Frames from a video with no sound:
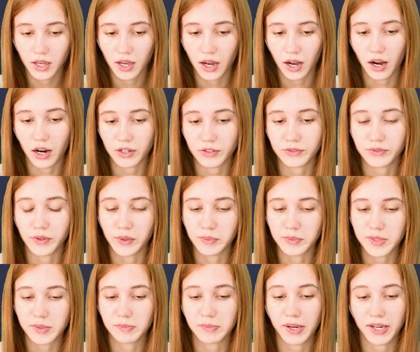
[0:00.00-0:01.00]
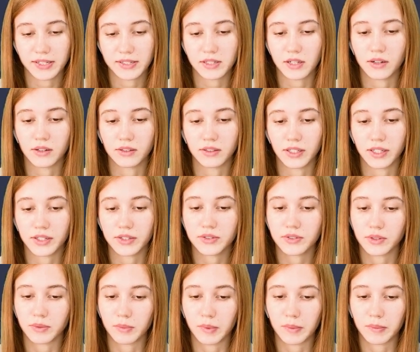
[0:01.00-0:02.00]
are formed based on the
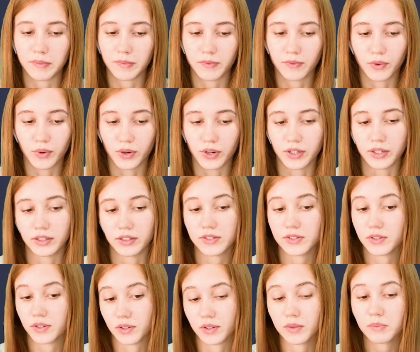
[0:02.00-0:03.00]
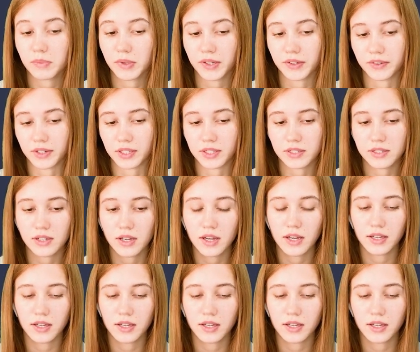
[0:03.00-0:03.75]
extremum for certain periods.